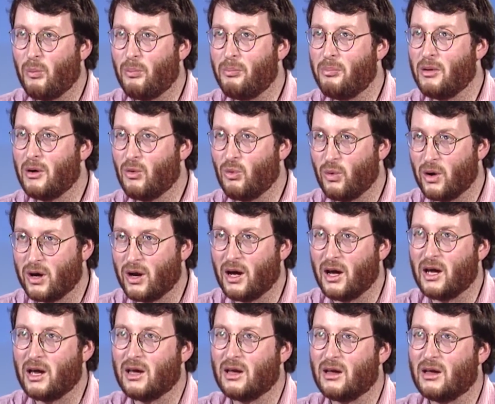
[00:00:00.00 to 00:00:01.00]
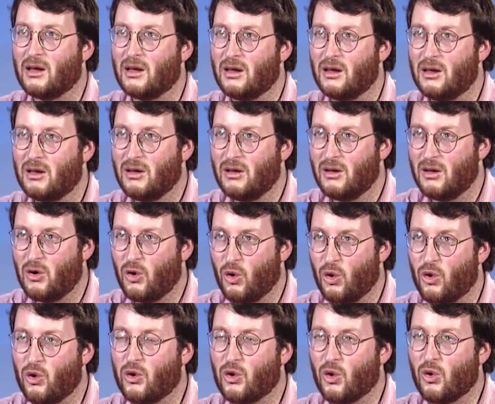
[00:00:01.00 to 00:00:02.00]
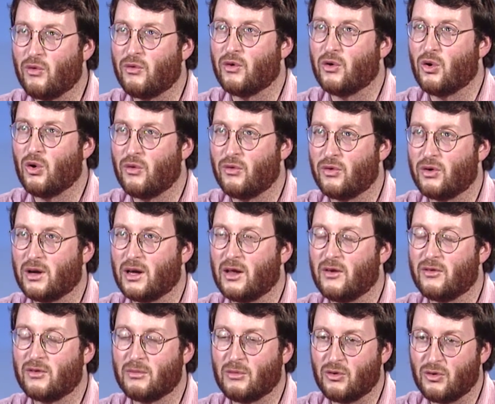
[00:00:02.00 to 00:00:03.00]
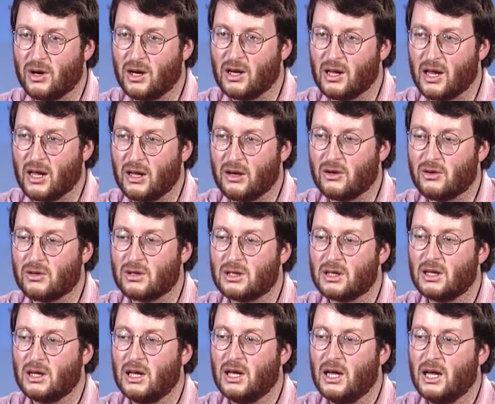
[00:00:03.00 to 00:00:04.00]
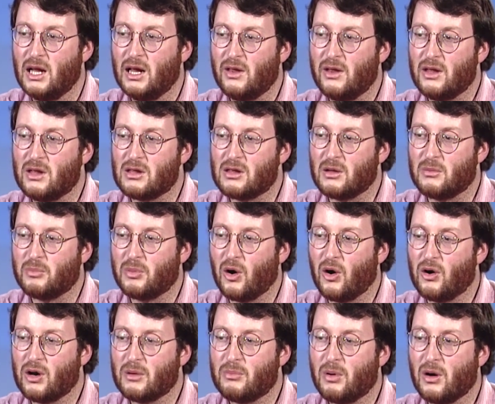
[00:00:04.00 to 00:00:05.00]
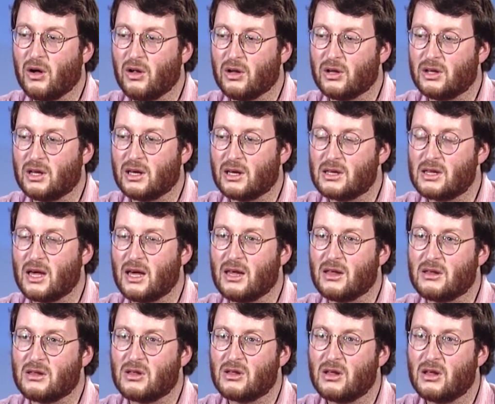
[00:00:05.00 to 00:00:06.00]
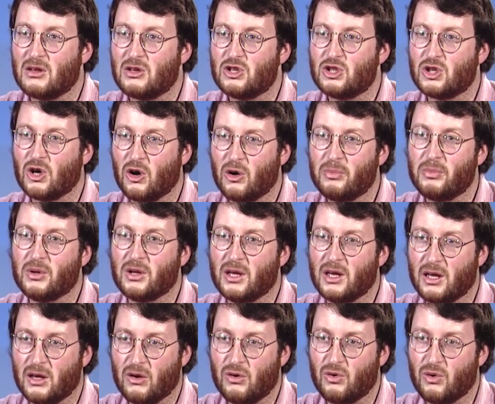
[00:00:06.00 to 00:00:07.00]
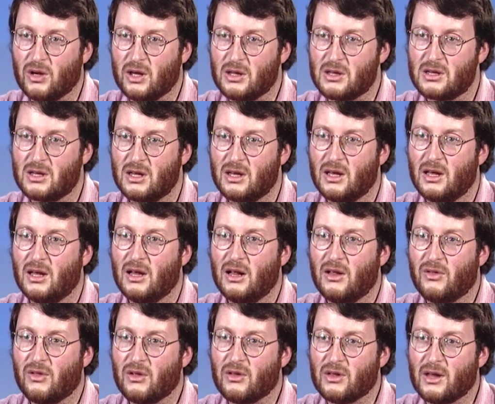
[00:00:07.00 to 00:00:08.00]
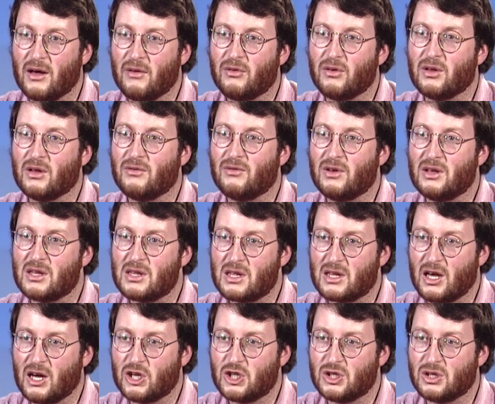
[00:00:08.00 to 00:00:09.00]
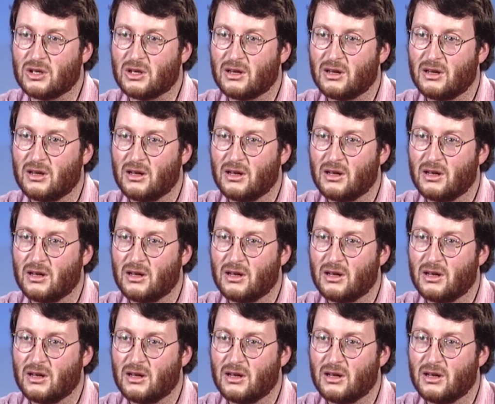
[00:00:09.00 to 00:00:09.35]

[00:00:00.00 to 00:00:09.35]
But what I heard over and over again from Greenlanders is that party politics has sharply increased the level of discussion